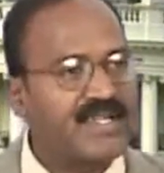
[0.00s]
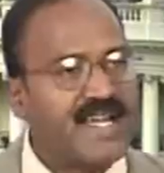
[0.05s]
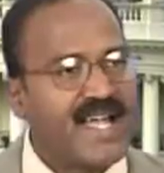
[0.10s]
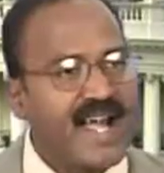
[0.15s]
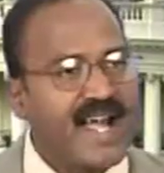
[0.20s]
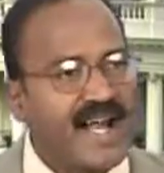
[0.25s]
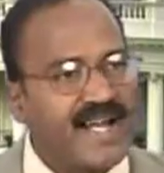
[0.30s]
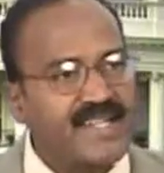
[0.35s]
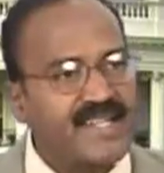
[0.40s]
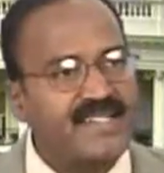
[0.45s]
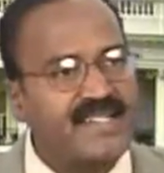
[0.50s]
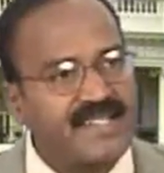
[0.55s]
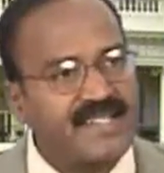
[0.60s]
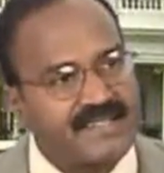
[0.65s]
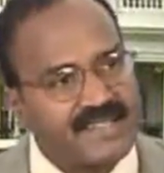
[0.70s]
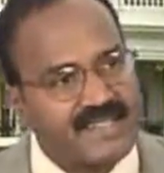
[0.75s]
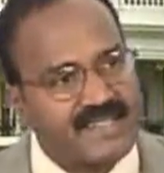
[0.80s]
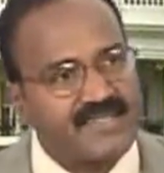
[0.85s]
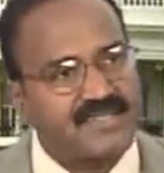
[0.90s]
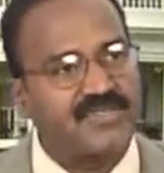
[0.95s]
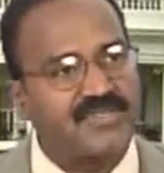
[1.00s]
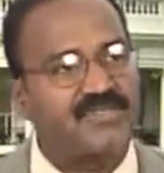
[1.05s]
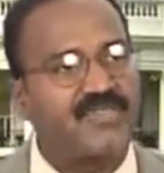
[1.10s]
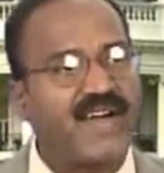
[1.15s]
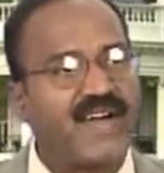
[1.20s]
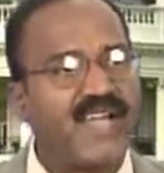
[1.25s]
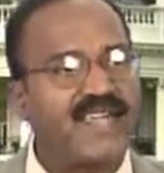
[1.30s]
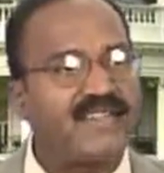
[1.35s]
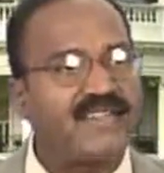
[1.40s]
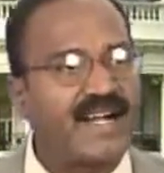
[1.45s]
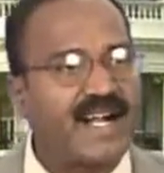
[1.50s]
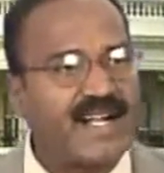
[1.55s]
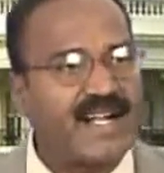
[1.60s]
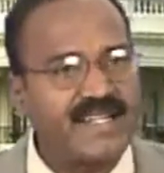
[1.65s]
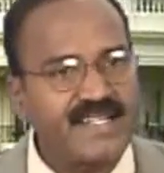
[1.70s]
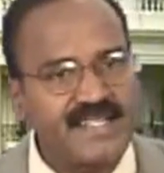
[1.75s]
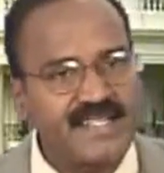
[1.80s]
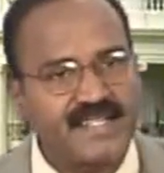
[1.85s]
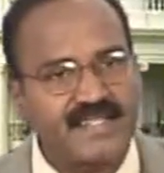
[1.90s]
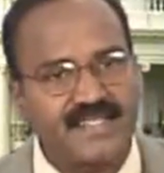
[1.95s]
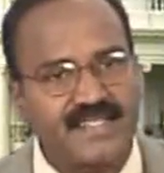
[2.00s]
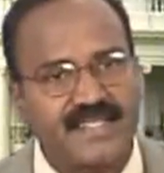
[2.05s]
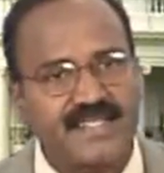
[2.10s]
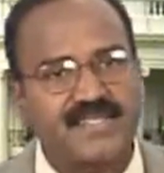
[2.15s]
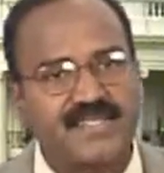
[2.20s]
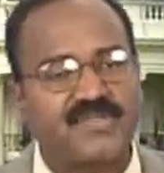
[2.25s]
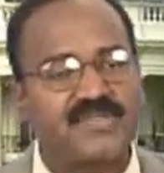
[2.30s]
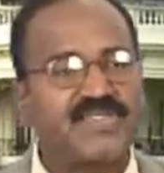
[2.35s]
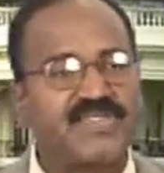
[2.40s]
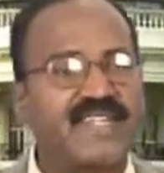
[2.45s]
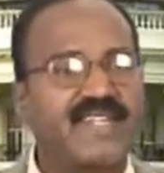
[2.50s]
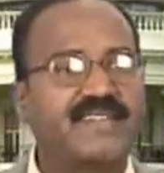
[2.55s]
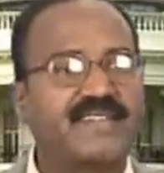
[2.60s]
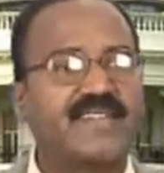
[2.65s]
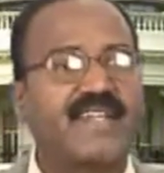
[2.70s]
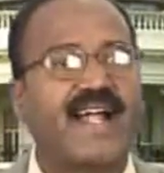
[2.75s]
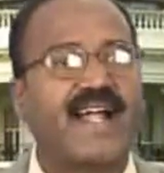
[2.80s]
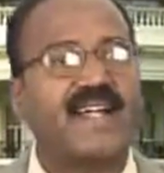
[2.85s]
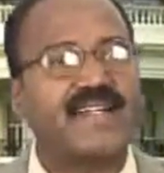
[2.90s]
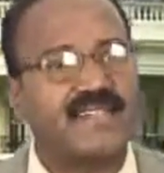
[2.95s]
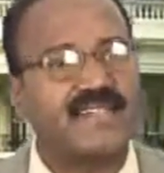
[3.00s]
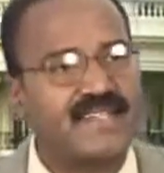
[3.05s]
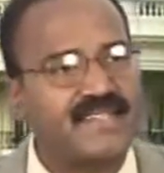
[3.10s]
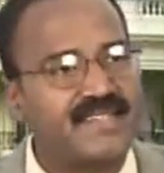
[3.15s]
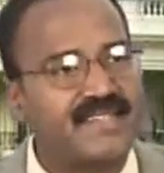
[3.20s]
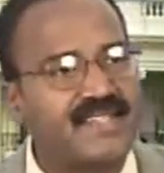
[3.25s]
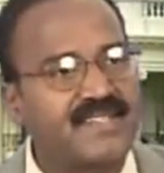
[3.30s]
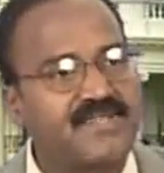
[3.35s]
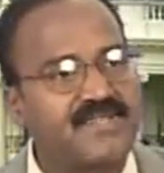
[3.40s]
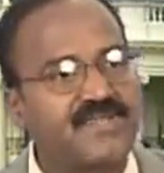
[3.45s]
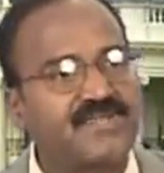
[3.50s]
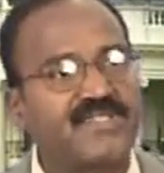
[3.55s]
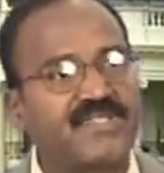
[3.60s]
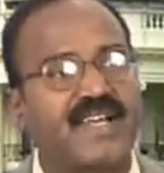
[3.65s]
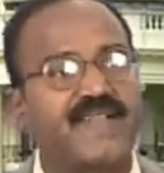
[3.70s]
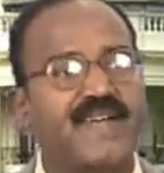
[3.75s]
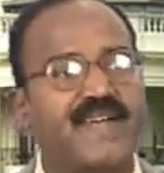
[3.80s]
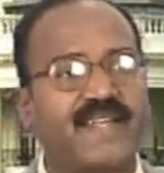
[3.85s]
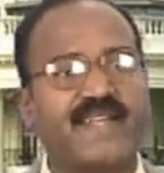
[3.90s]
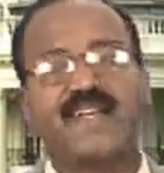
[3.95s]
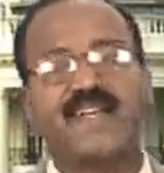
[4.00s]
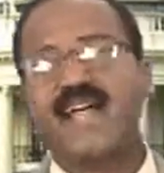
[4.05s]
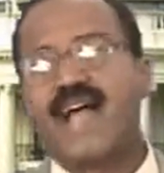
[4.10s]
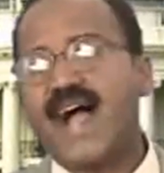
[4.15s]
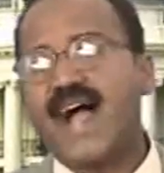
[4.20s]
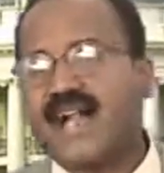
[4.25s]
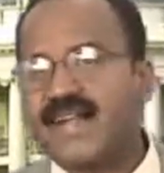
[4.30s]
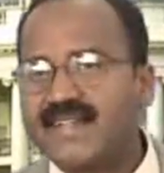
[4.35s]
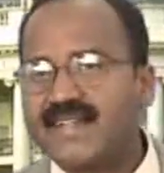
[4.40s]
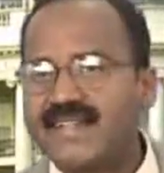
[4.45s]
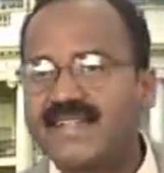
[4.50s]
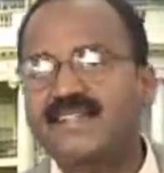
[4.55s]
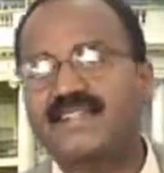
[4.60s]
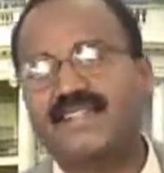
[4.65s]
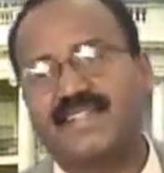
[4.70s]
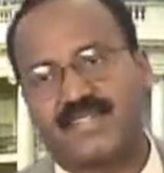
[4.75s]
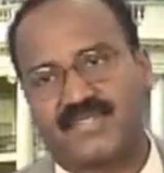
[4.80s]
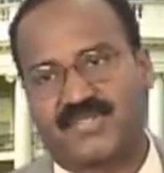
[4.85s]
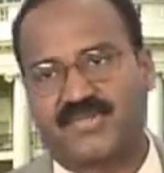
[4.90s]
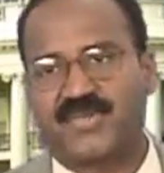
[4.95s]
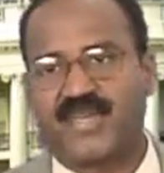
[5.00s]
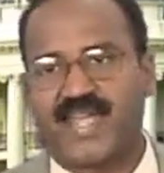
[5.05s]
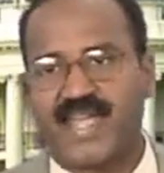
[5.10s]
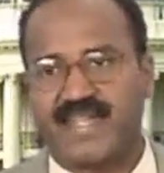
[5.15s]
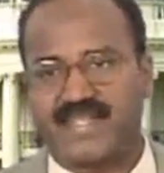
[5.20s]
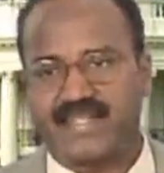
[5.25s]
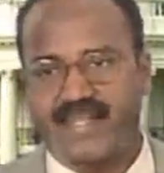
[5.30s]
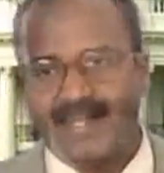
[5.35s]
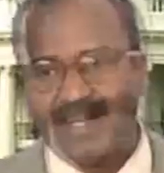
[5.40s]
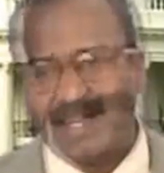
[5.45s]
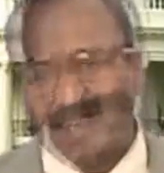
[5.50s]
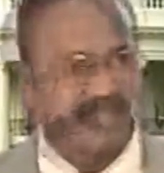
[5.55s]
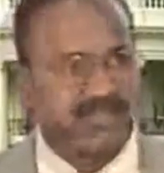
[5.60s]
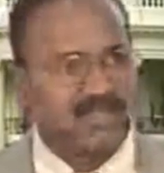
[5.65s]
addition 625 addition 626 addition 627 addition 628.